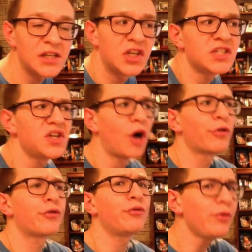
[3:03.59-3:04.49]
it doesn't go
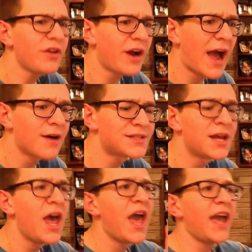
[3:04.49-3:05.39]
through their house
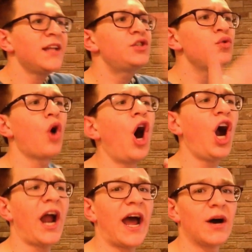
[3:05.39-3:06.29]
into
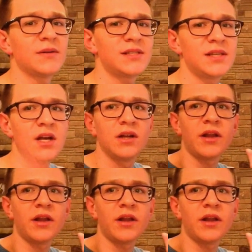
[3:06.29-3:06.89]
our house,